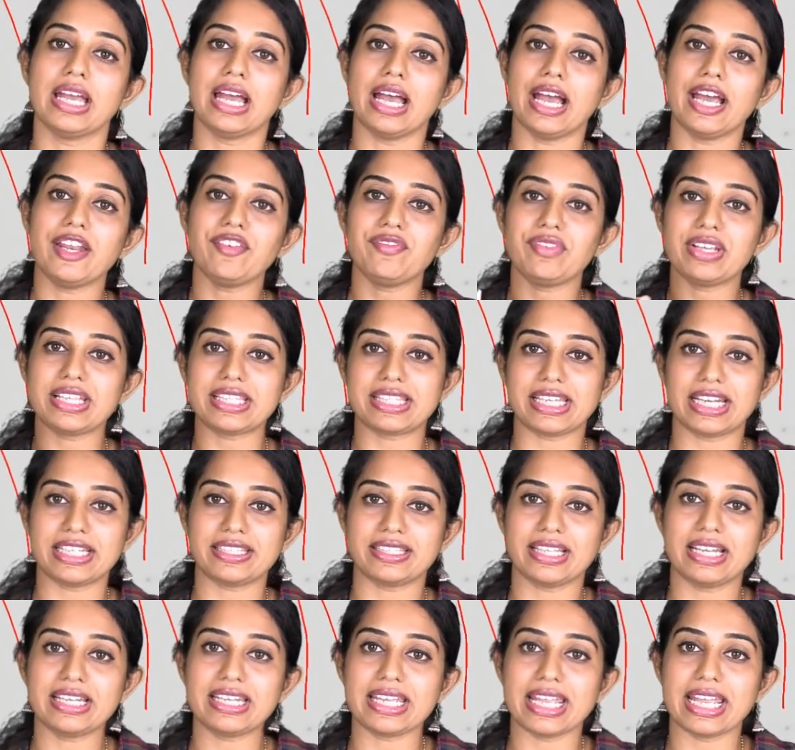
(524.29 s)
And we said
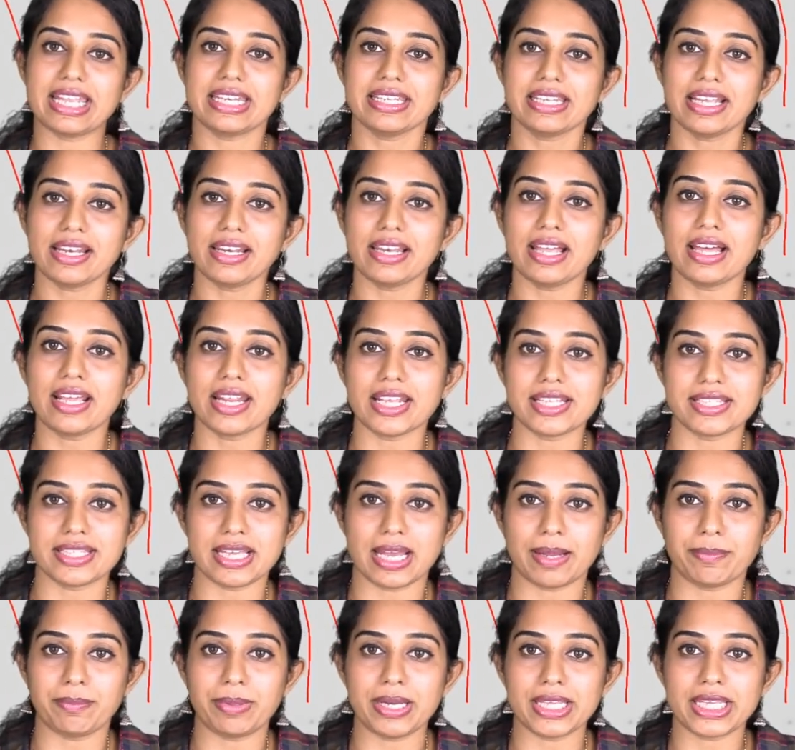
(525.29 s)
that NLR is
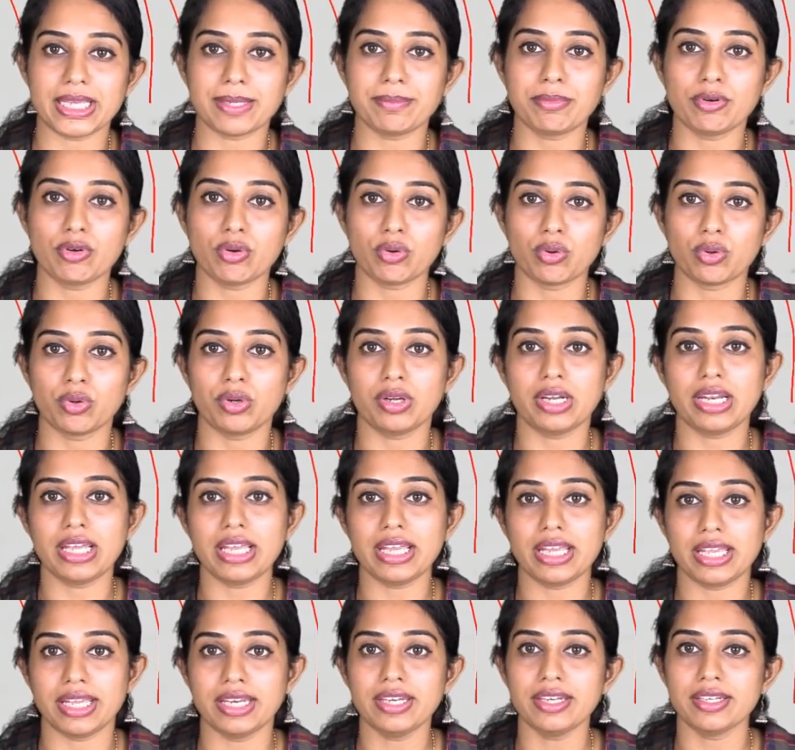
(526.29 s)
applicable only
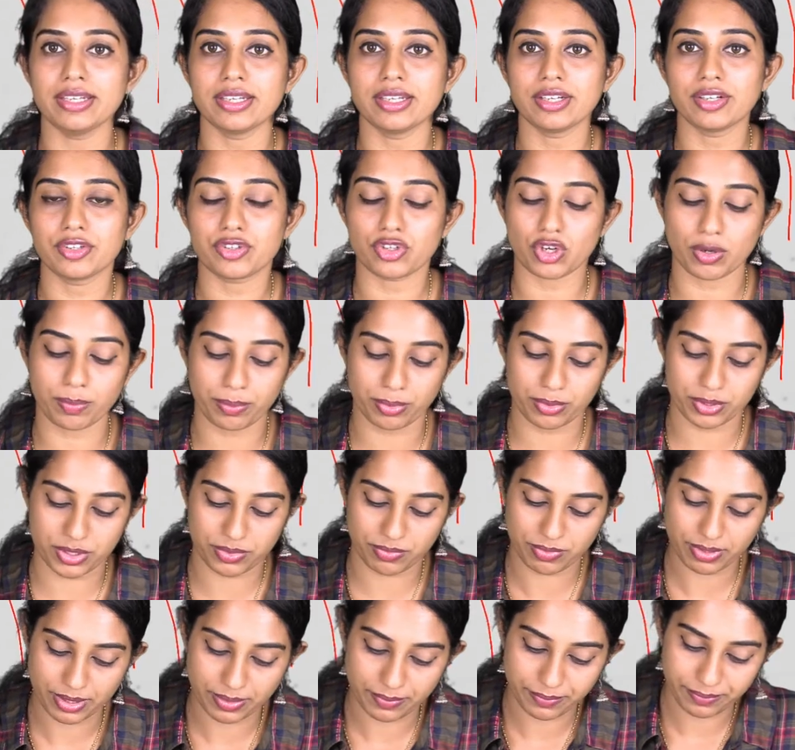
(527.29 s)
in
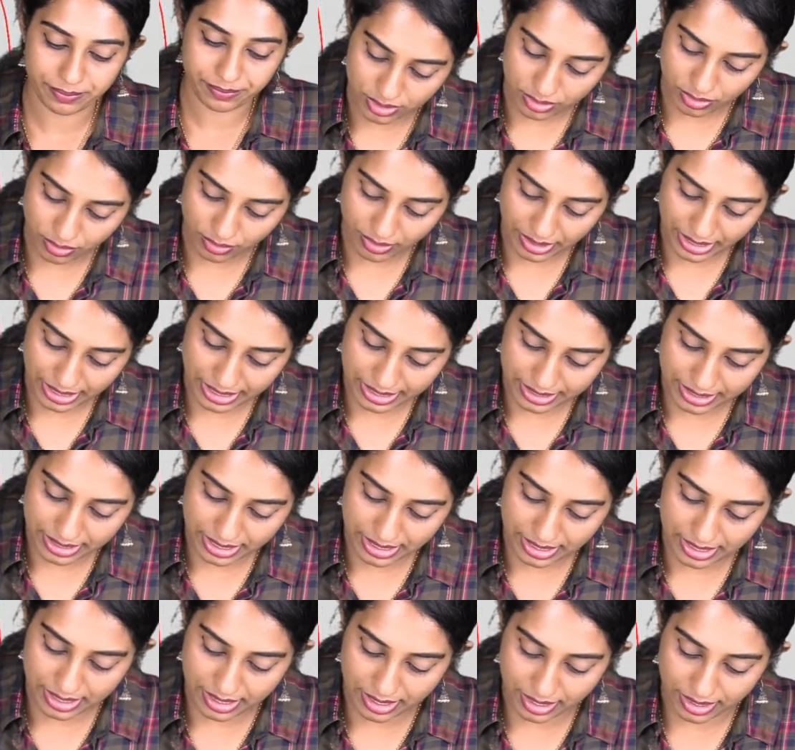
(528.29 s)
troposphere. So
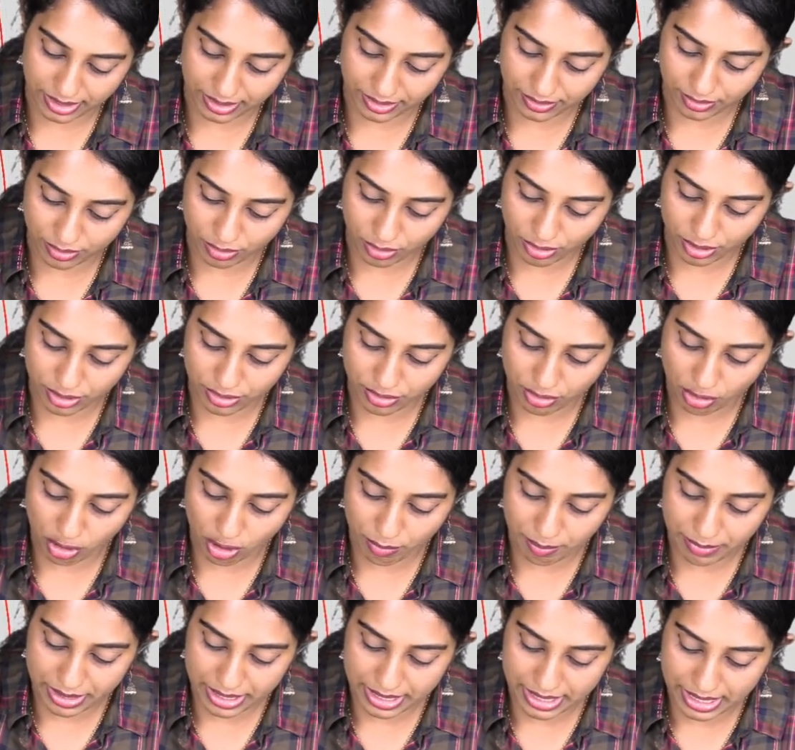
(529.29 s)
NLR or
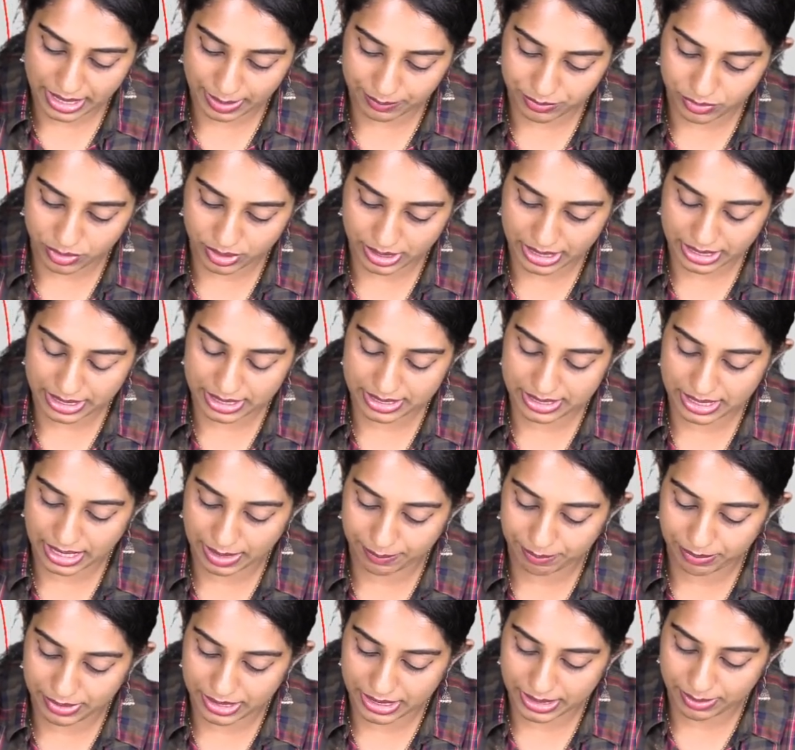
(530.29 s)
normal lapse rate is
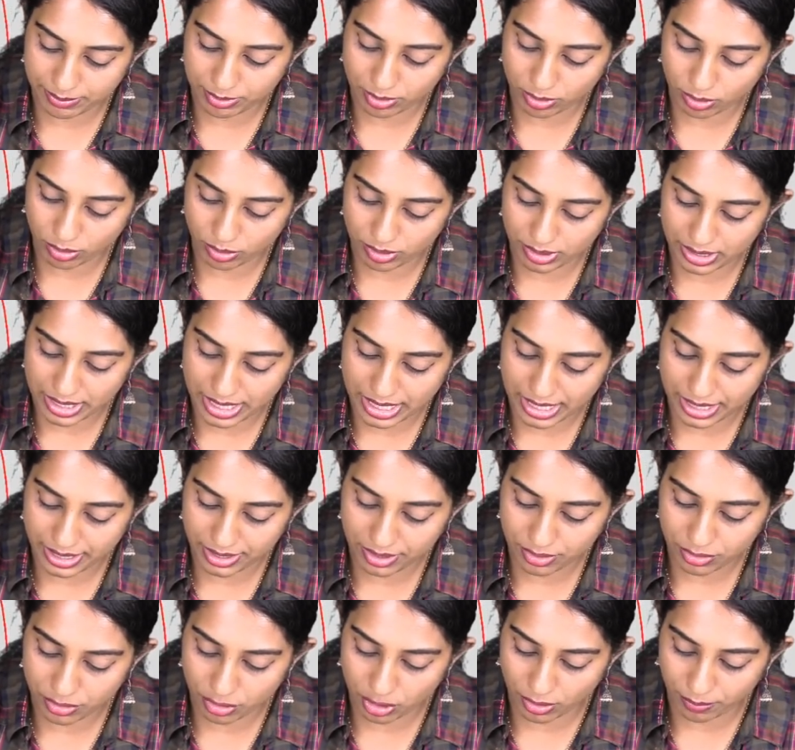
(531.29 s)
applicable only
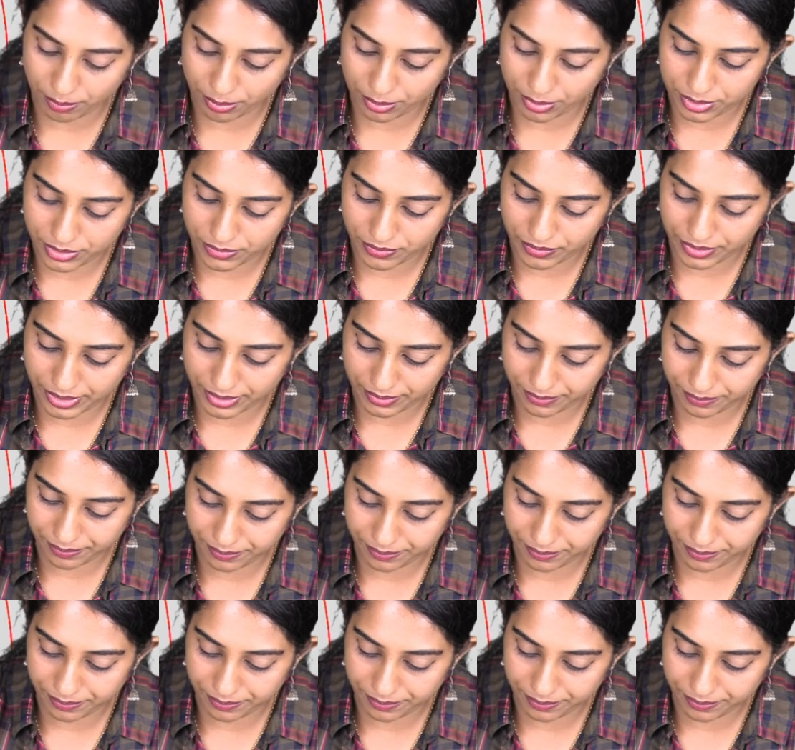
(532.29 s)
in troposphere.